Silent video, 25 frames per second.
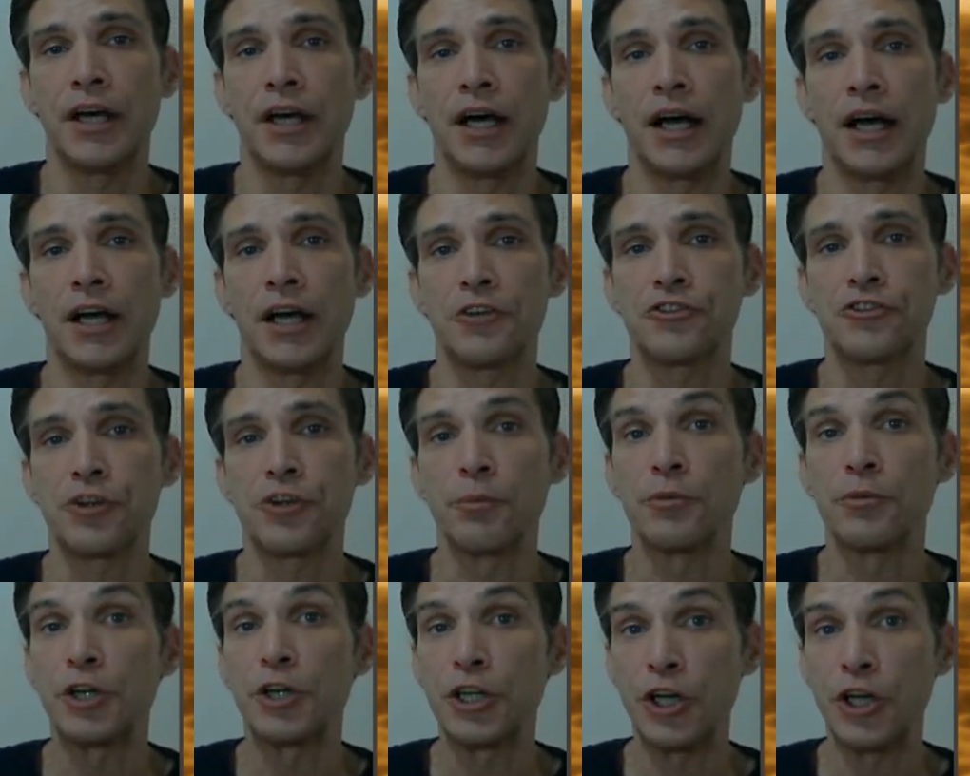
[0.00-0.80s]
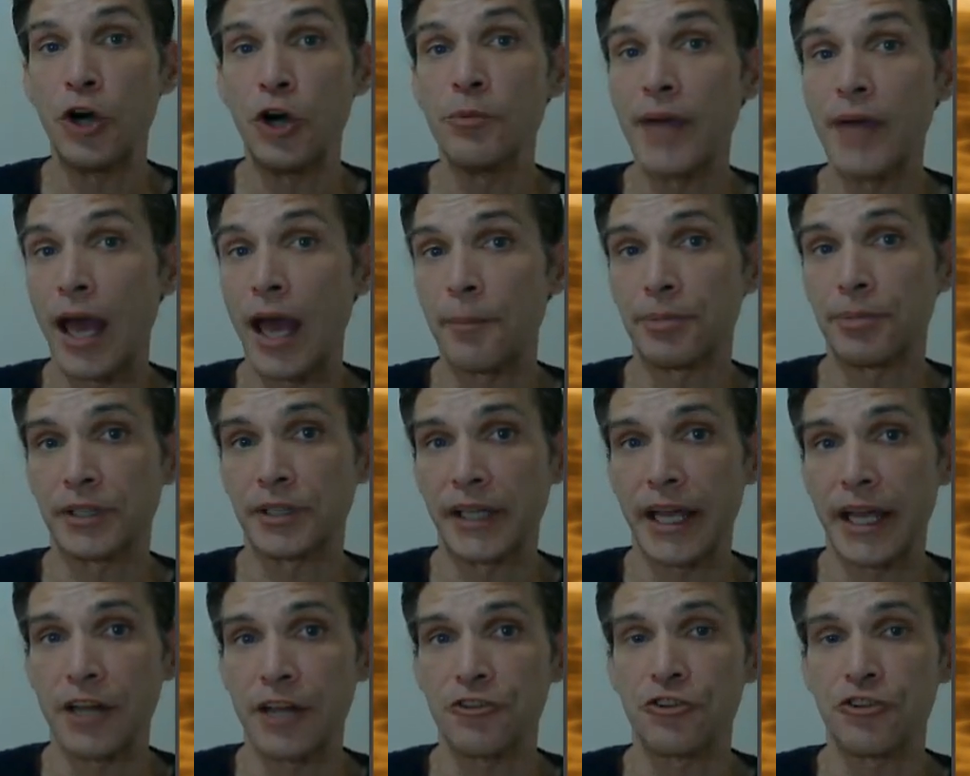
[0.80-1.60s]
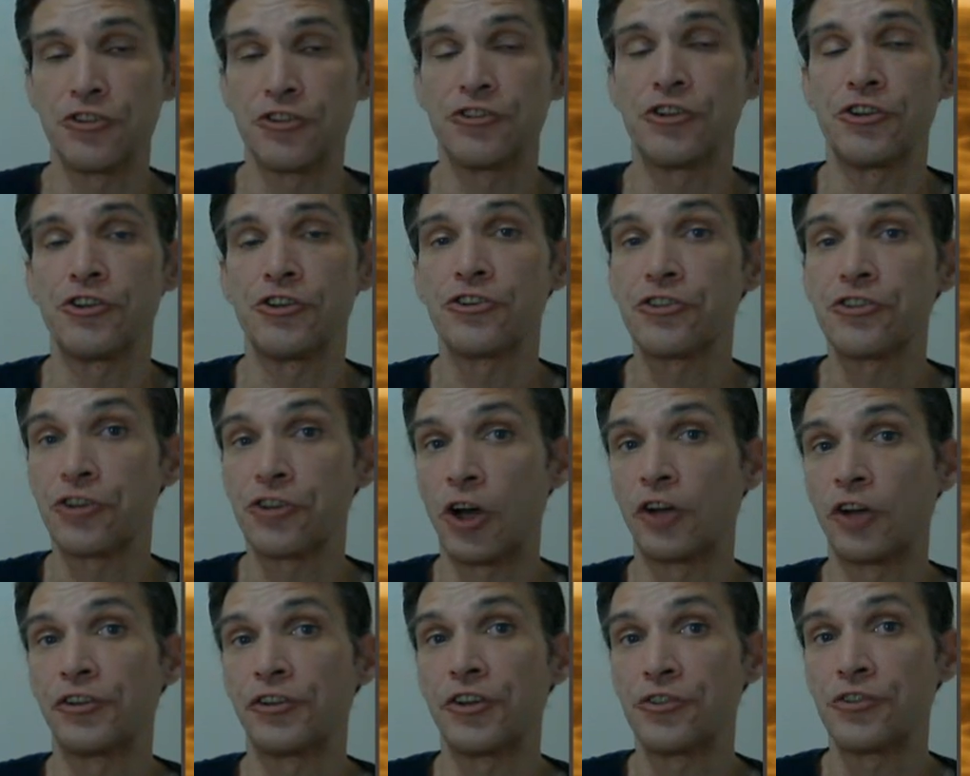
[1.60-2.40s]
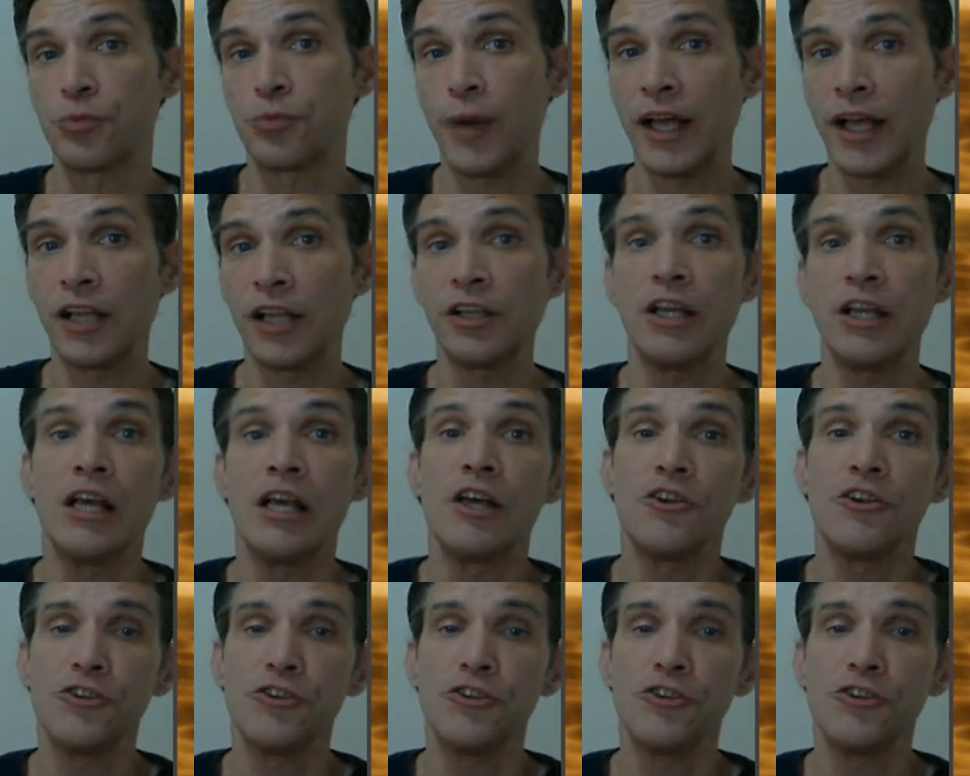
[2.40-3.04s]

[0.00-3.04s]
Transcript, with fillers: uh, some GNOME applications installed as well,